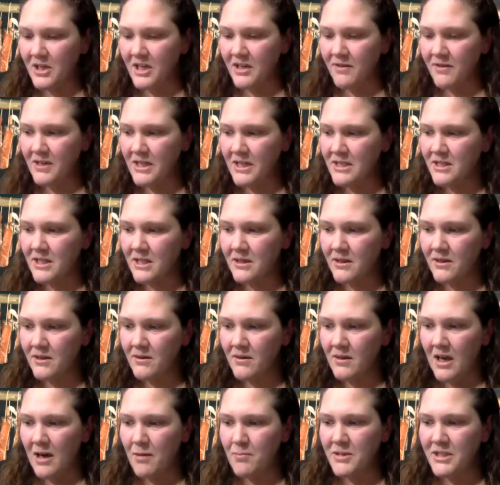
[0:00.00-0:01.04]
give us a
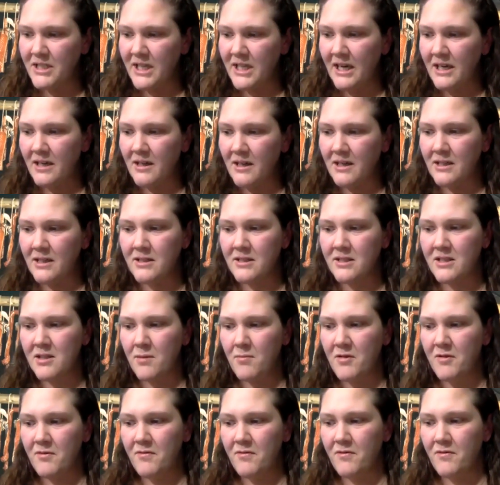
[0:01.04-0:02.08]
little update on some
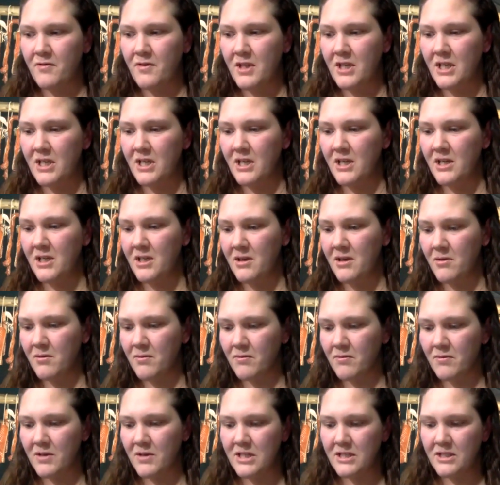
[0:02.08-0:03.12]
of the
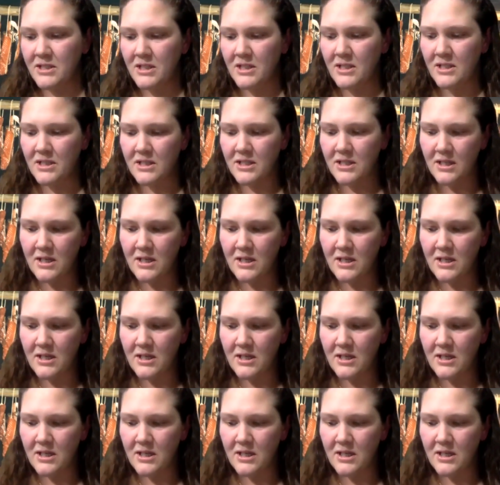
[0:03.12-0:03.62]
recent